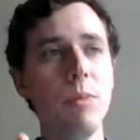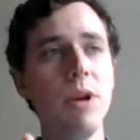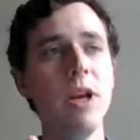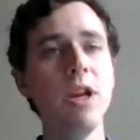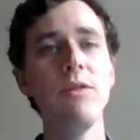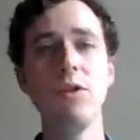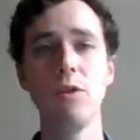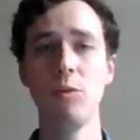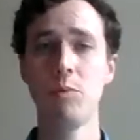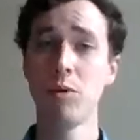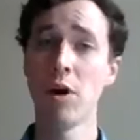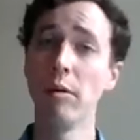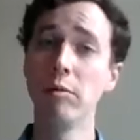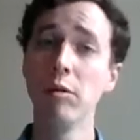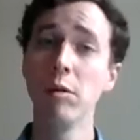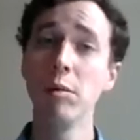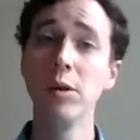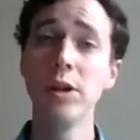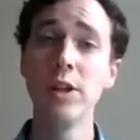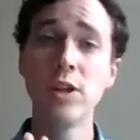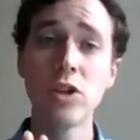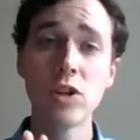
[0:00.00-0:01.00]
of you
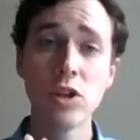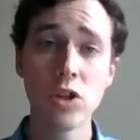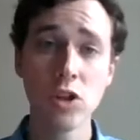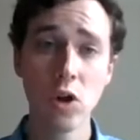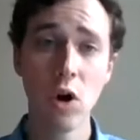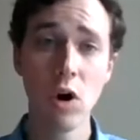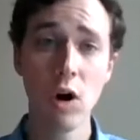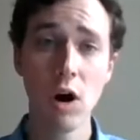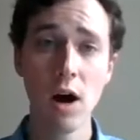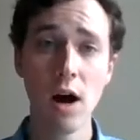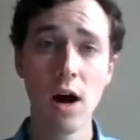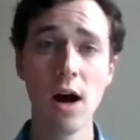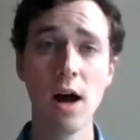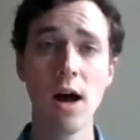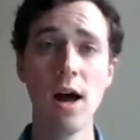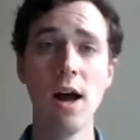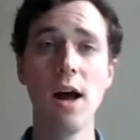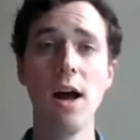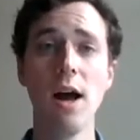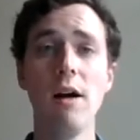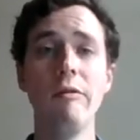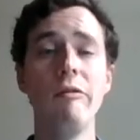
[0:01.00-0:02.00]
probably saw
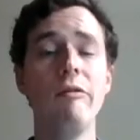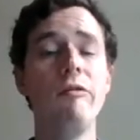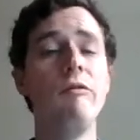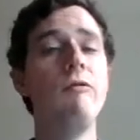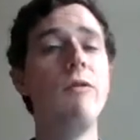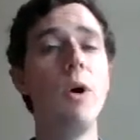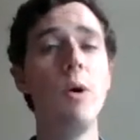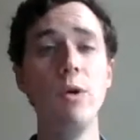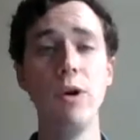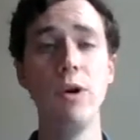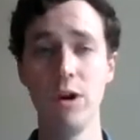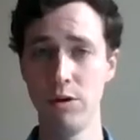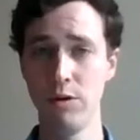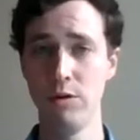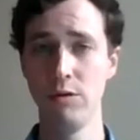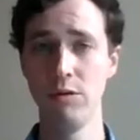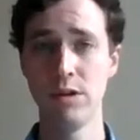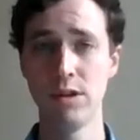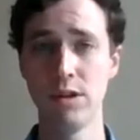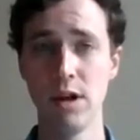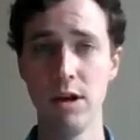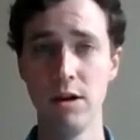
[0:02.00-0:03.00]

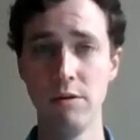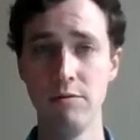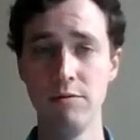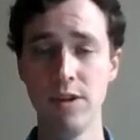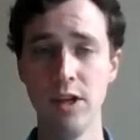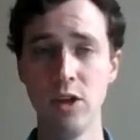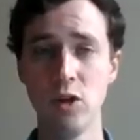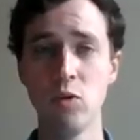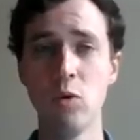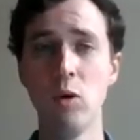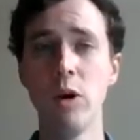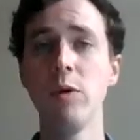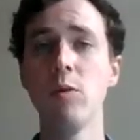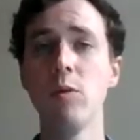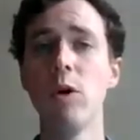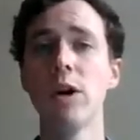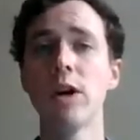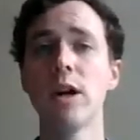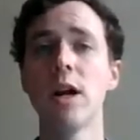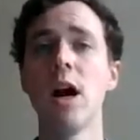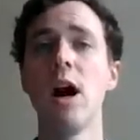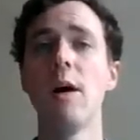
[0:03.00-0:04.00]
photos of the
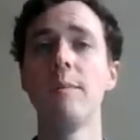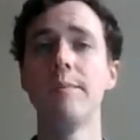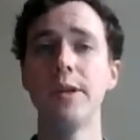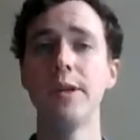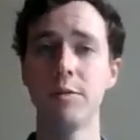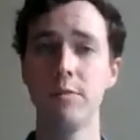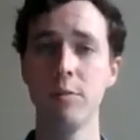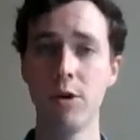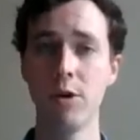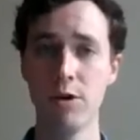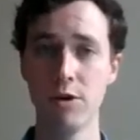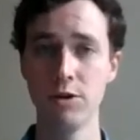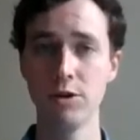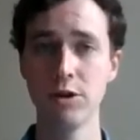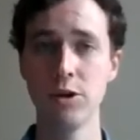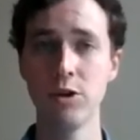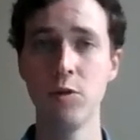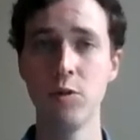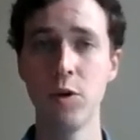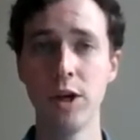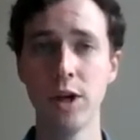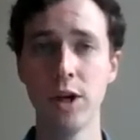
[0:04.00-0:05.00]
21 Coptic martyrs
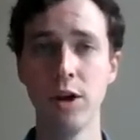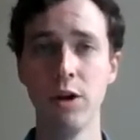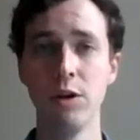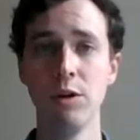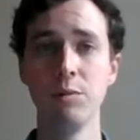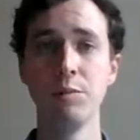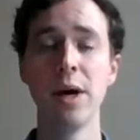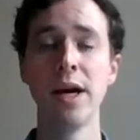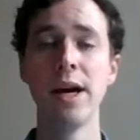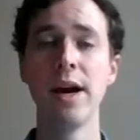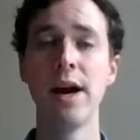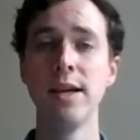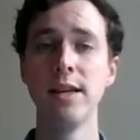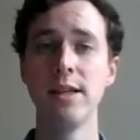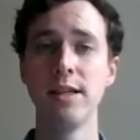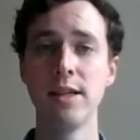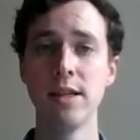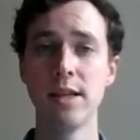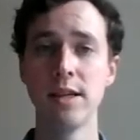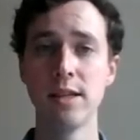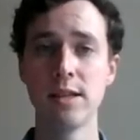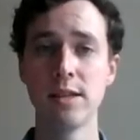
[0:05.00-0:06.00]
who were killed by
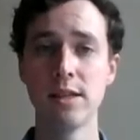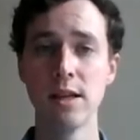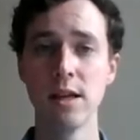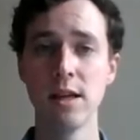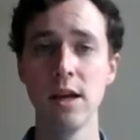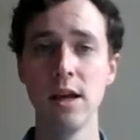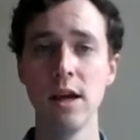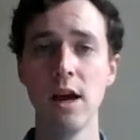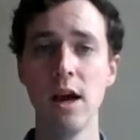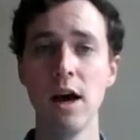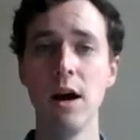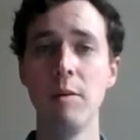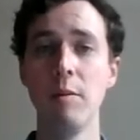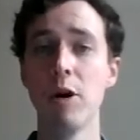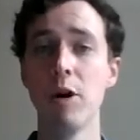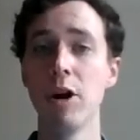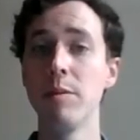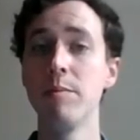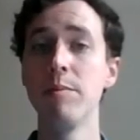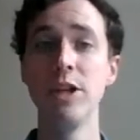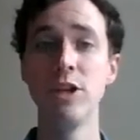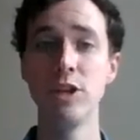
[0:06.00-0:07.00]
ISIS on
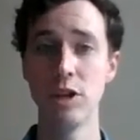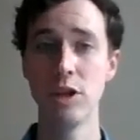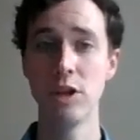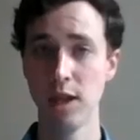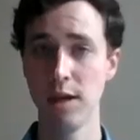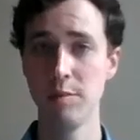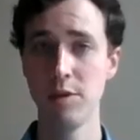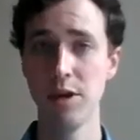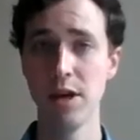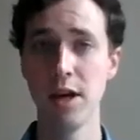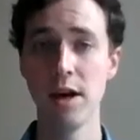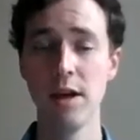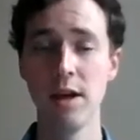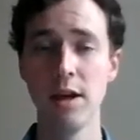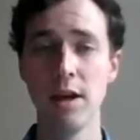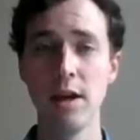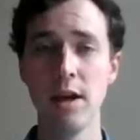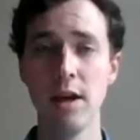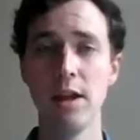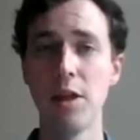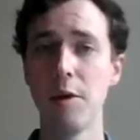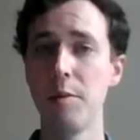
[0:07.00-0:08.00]
a beach in Libya.
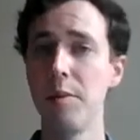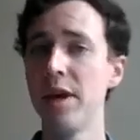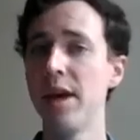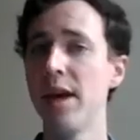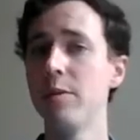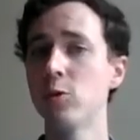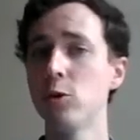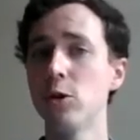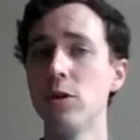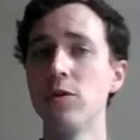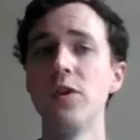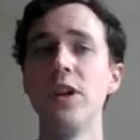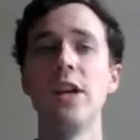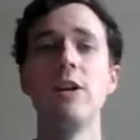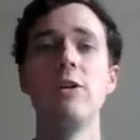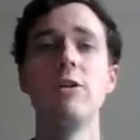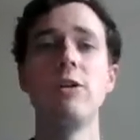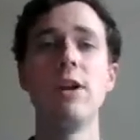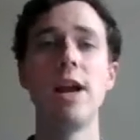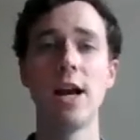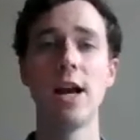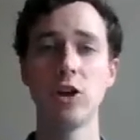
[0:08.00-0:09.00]
And that became sort of an
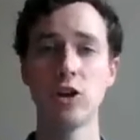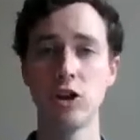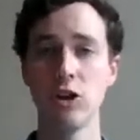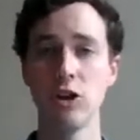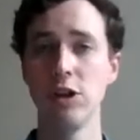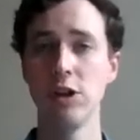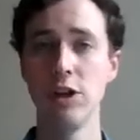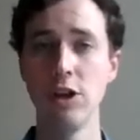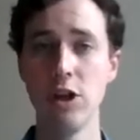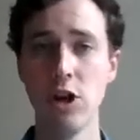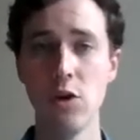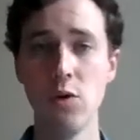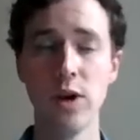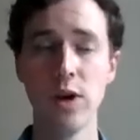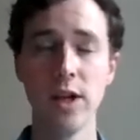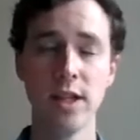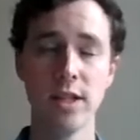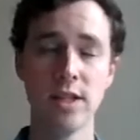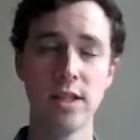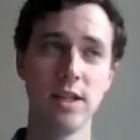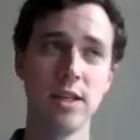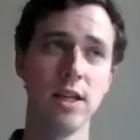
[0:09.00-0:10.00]
internationally known
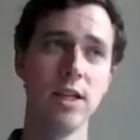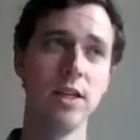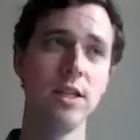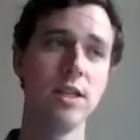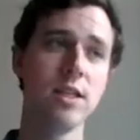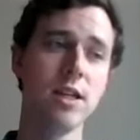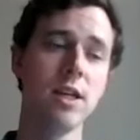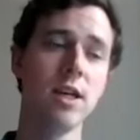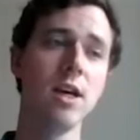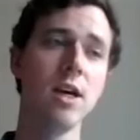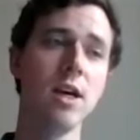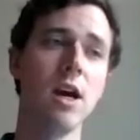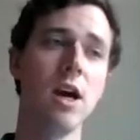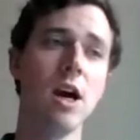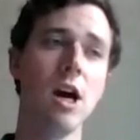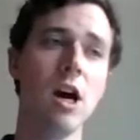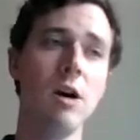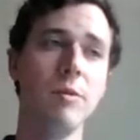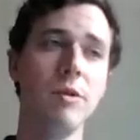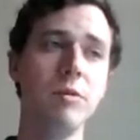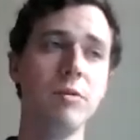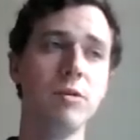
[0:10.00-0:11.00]
incident.
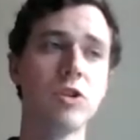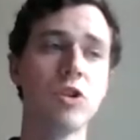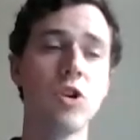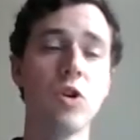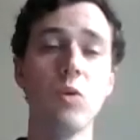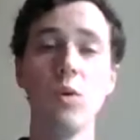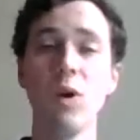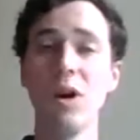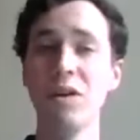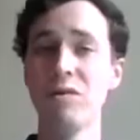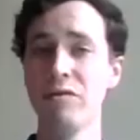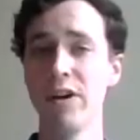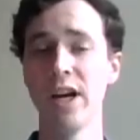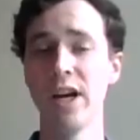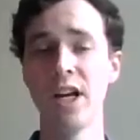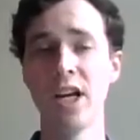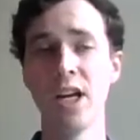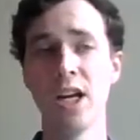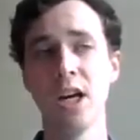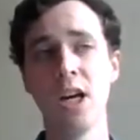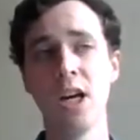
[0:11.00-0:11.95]
It was horrific.